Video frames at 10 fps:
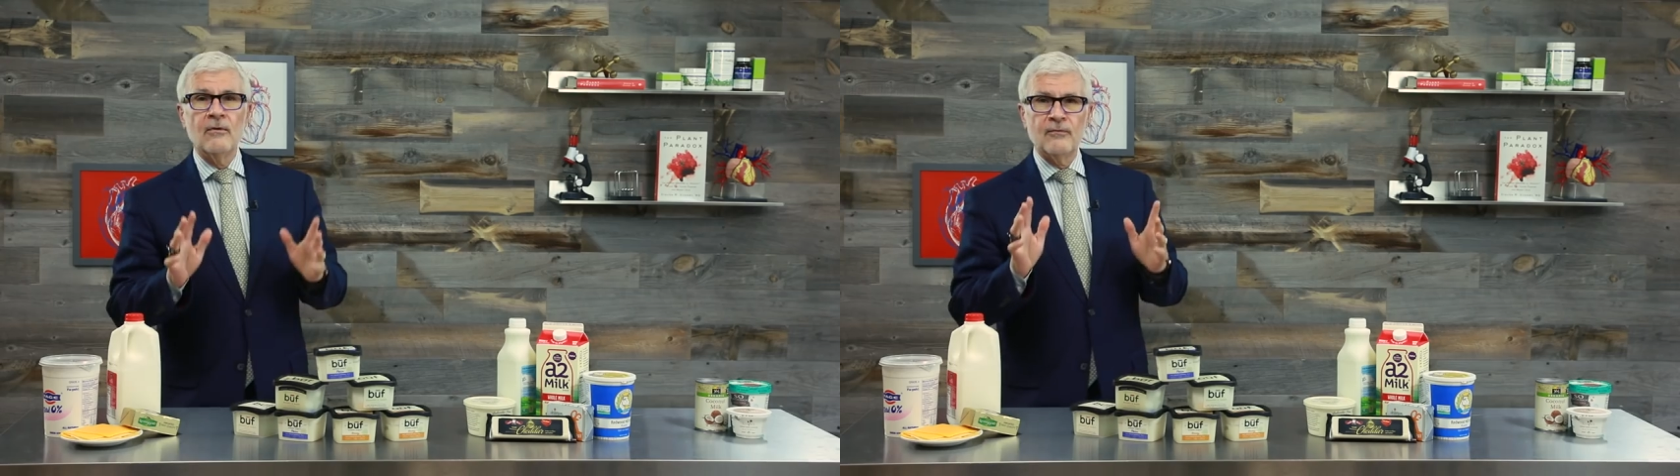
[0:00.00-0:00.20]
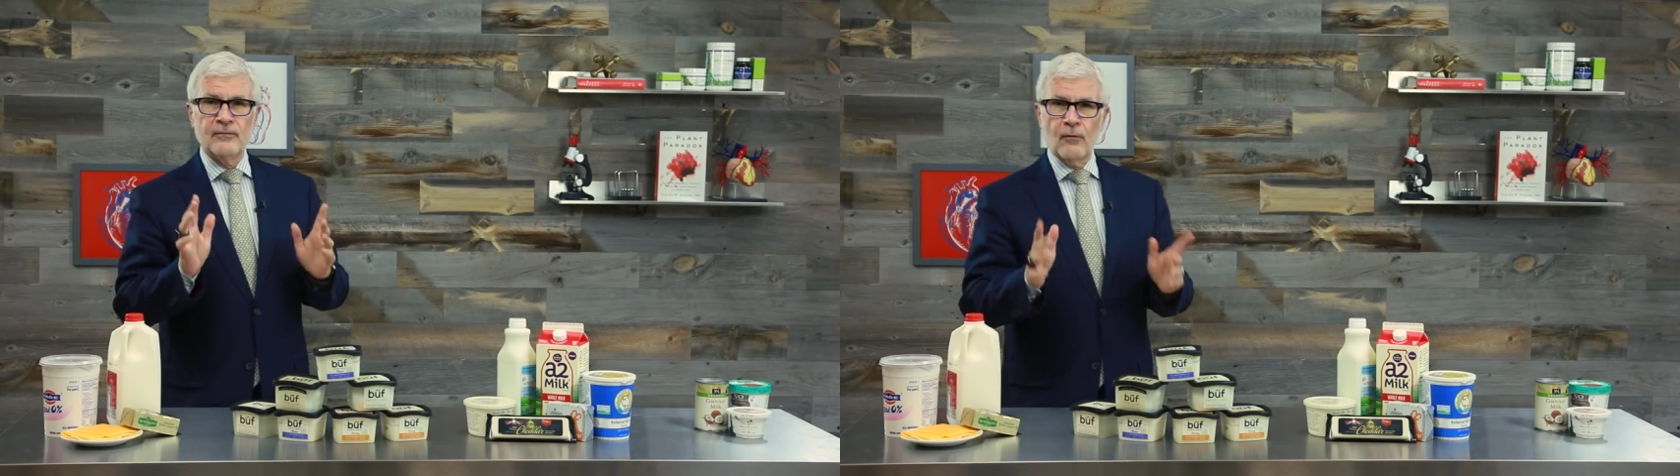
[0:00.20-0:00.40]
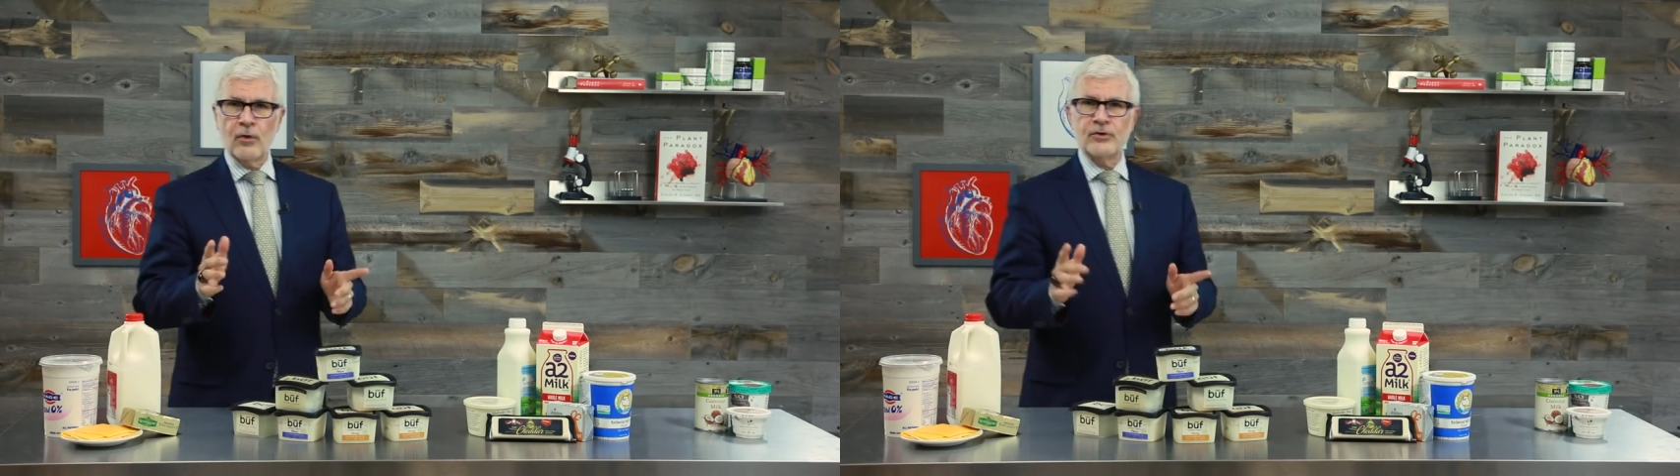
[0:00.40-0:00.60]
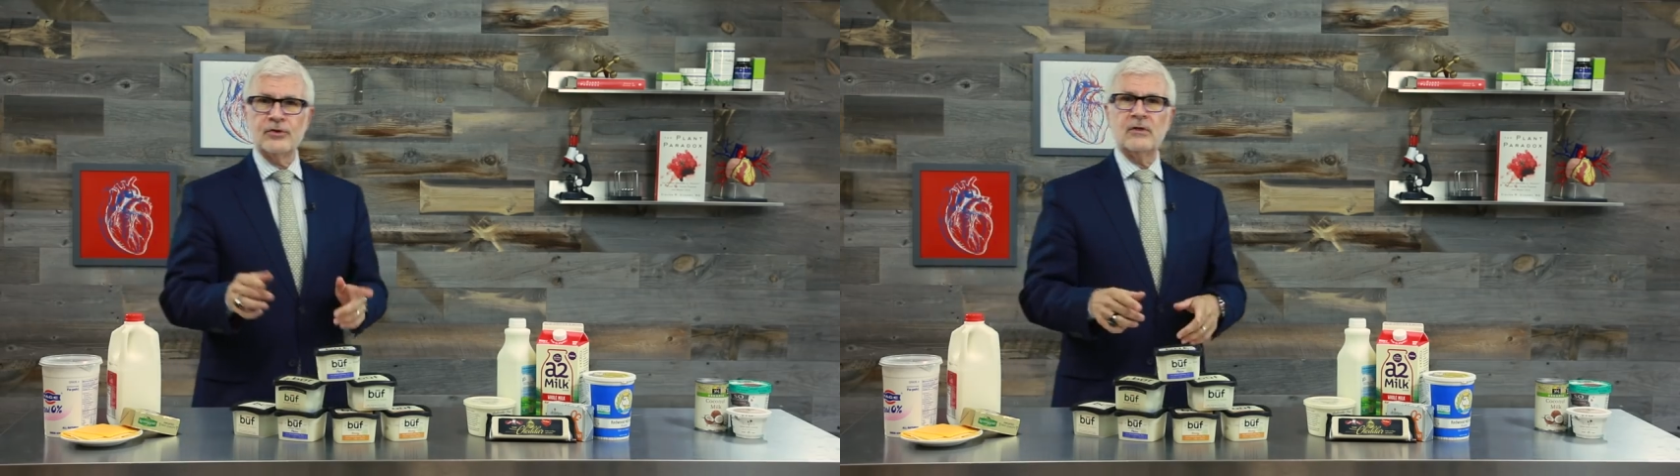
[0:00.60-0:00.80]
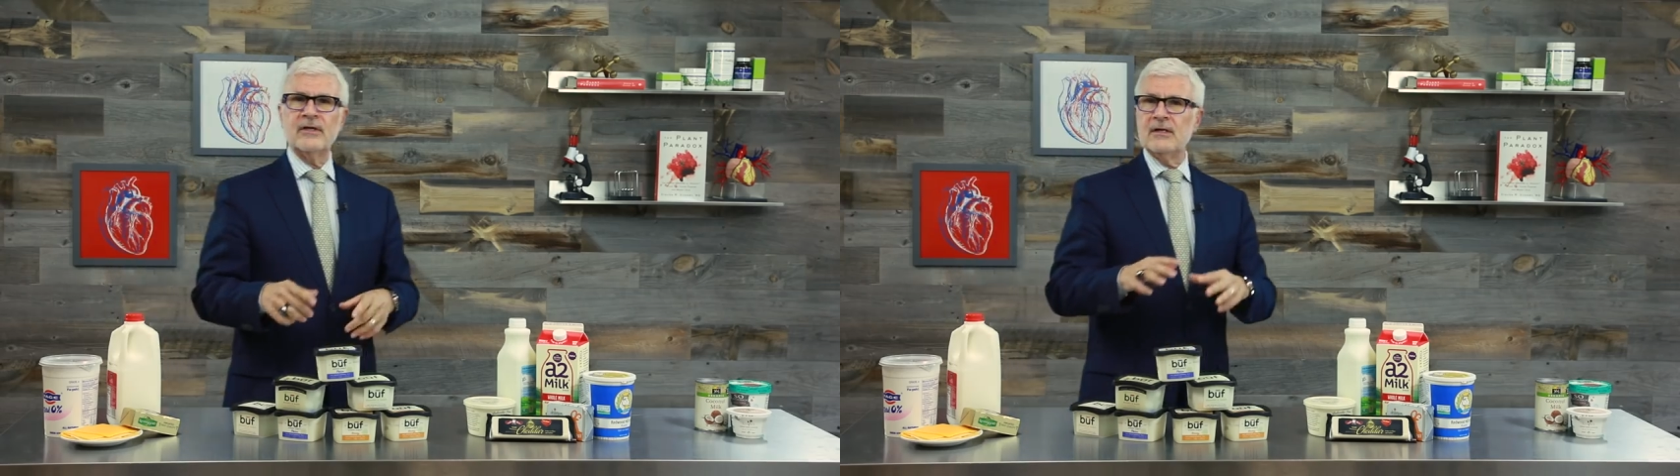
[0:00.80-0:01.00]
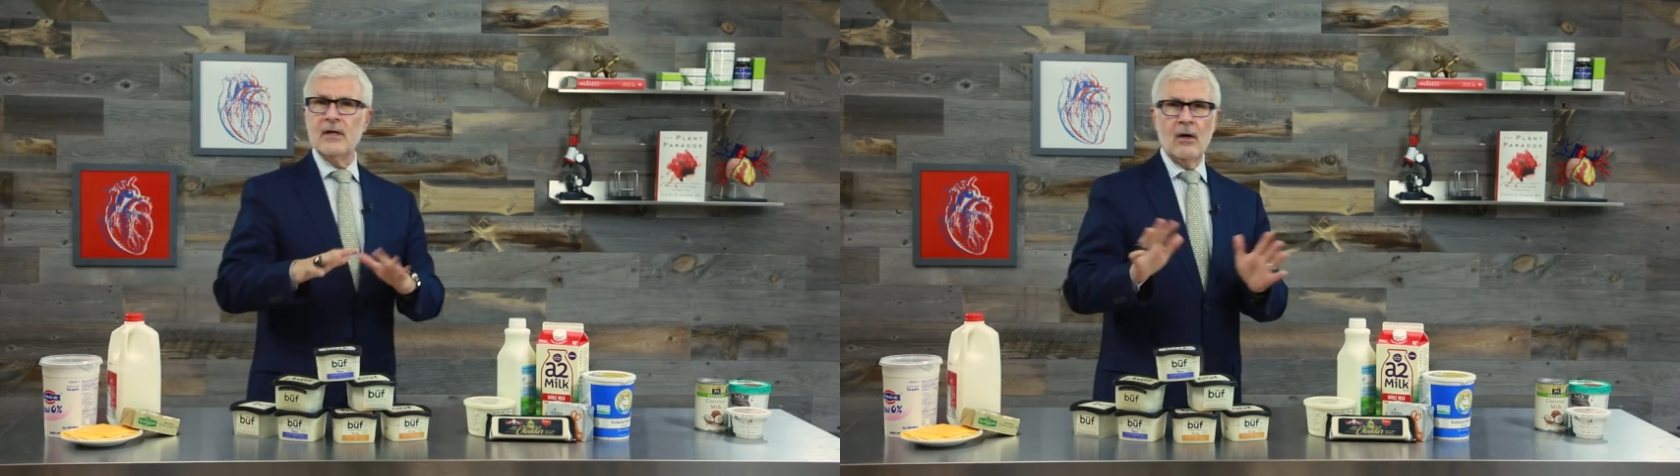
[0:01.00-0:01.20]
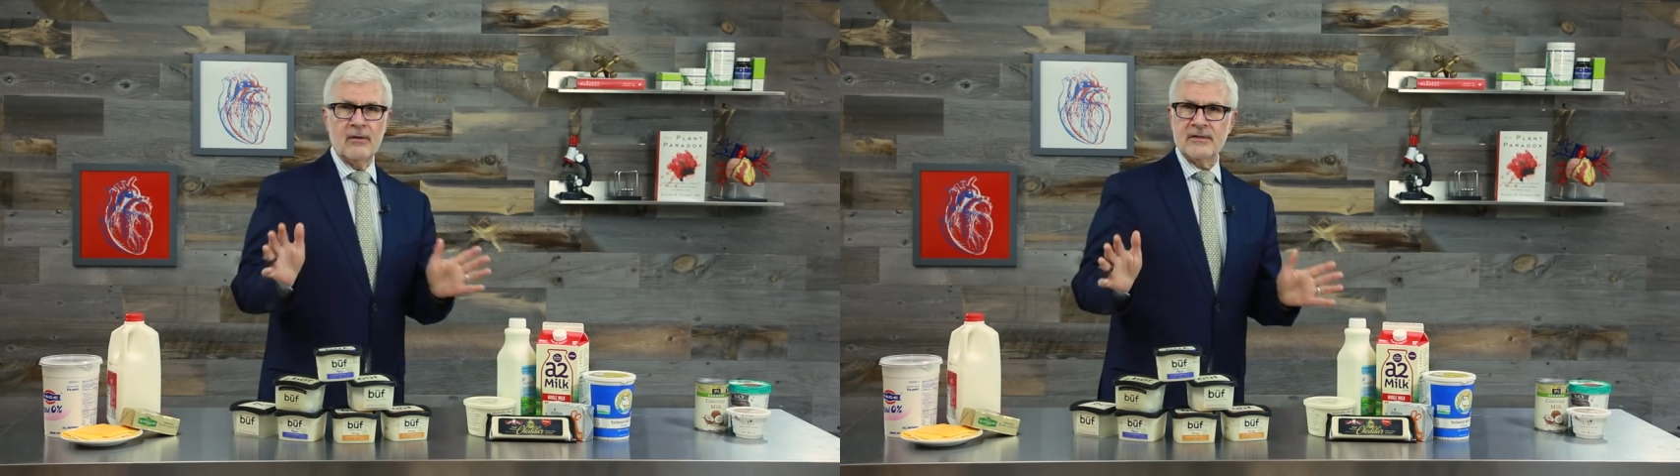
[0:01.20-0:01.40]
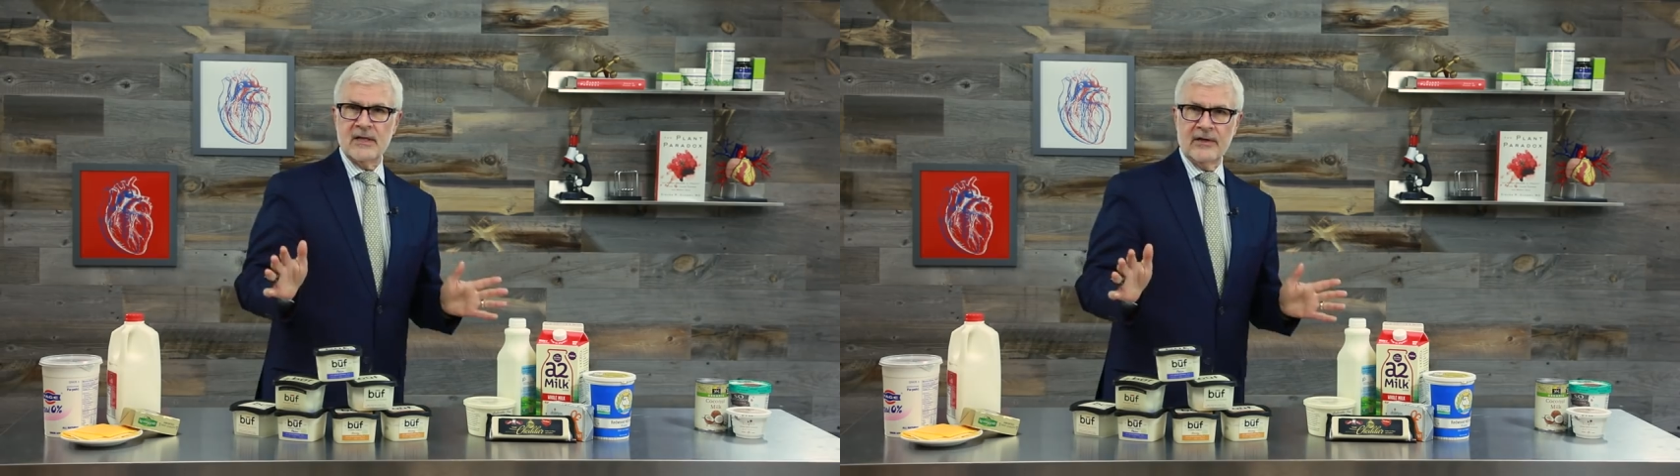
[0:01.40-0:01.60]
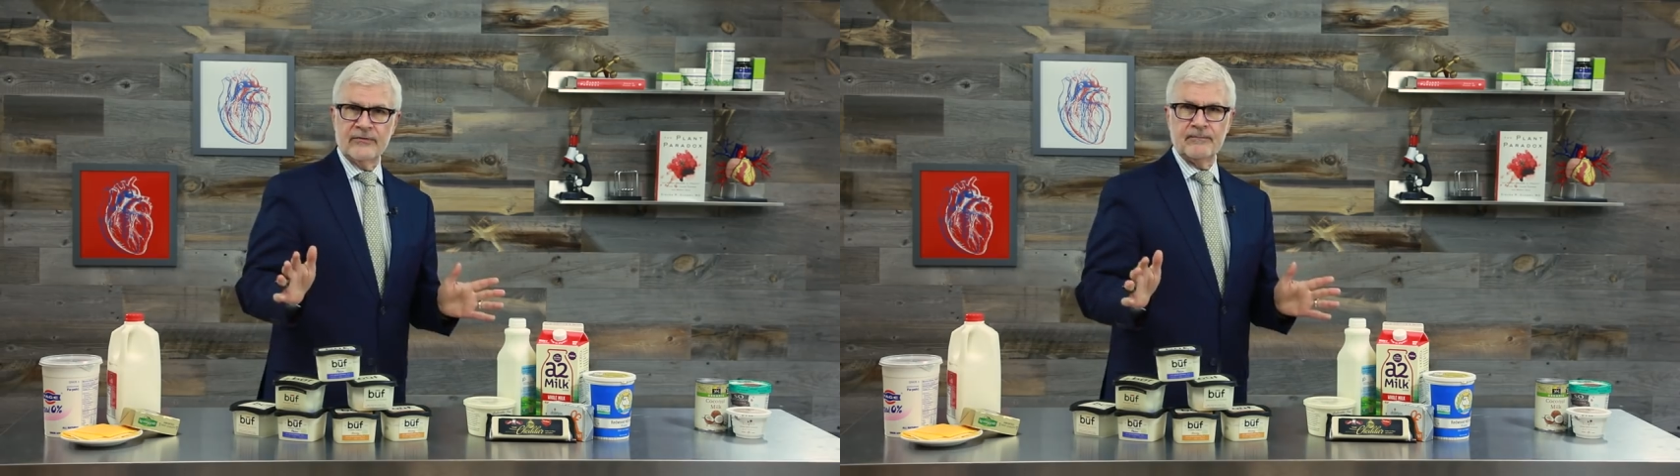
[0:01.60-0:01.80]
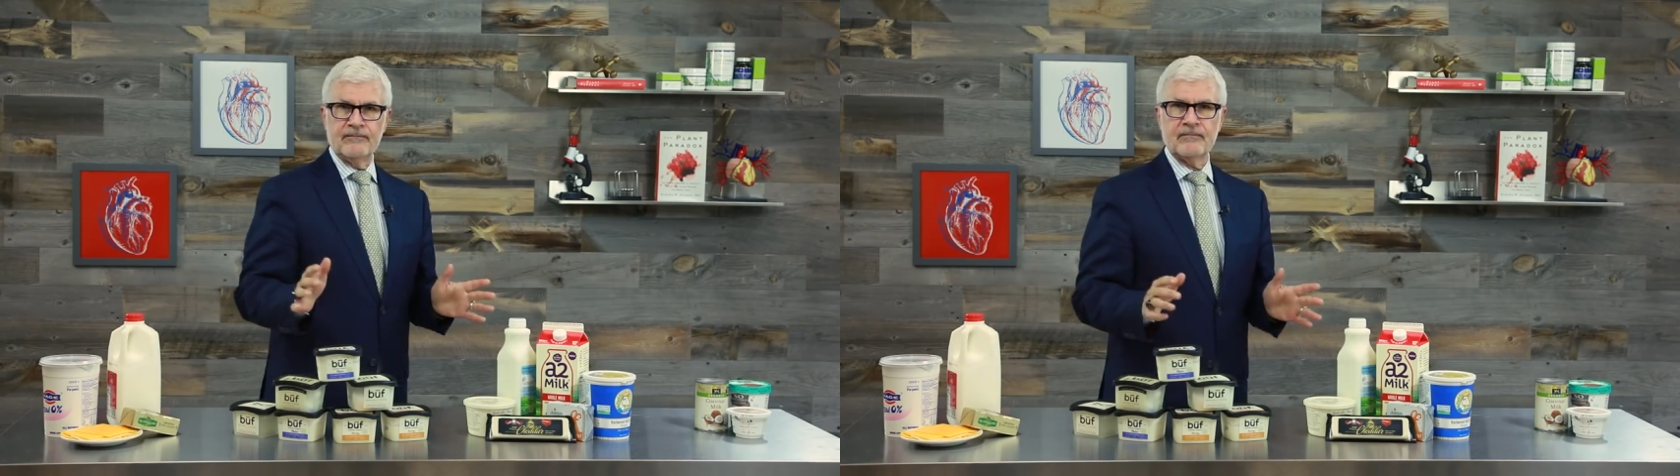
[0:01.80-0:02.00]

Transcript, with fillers: Fortunately, no, it doesn't.